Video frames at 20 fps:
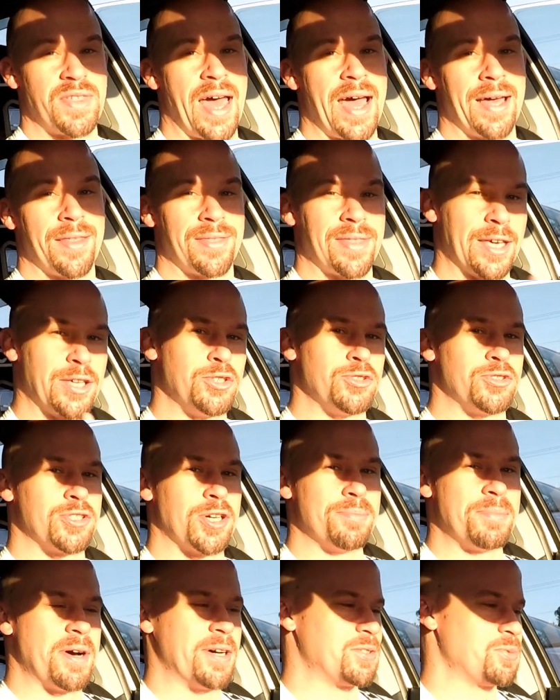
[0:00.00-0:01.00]
that, thank you
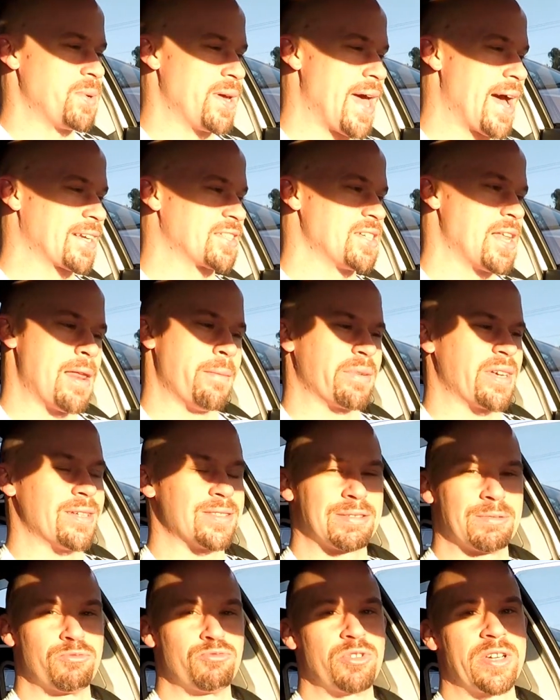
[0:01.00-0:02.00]
so much. We actually ended up
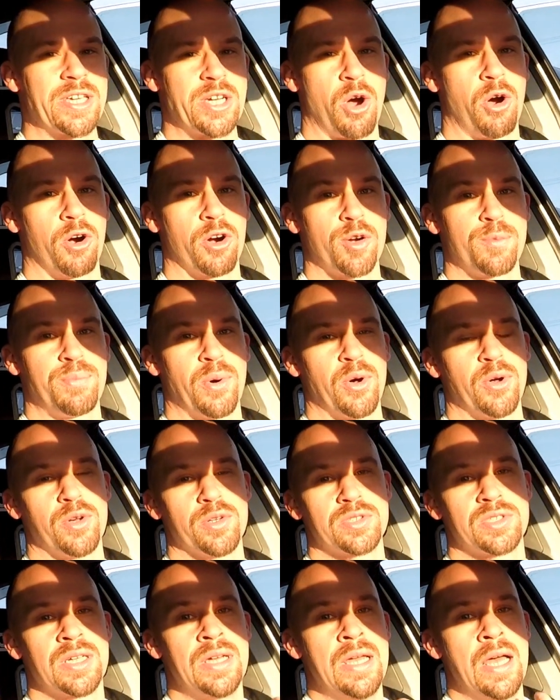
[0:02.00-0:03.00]
getting some really hard
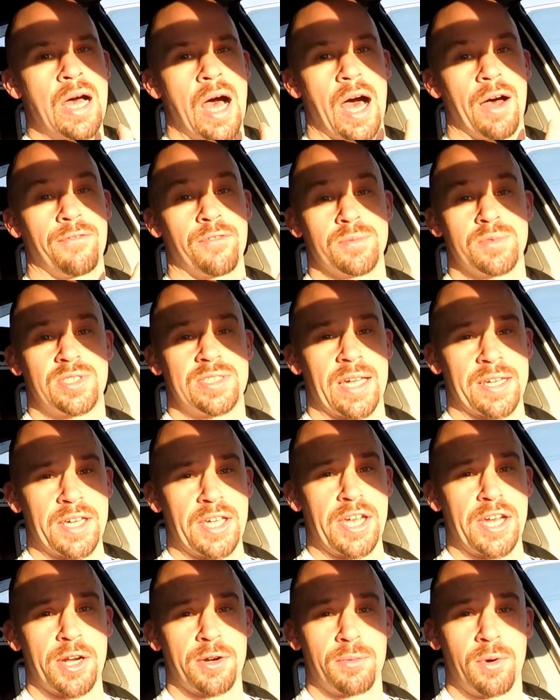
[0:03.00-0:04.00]
pulls from
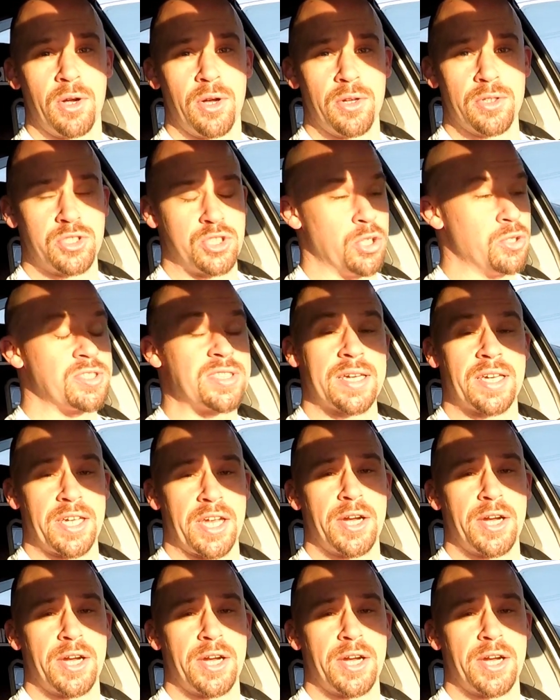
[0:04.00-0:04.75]
second gear rolls, 2 second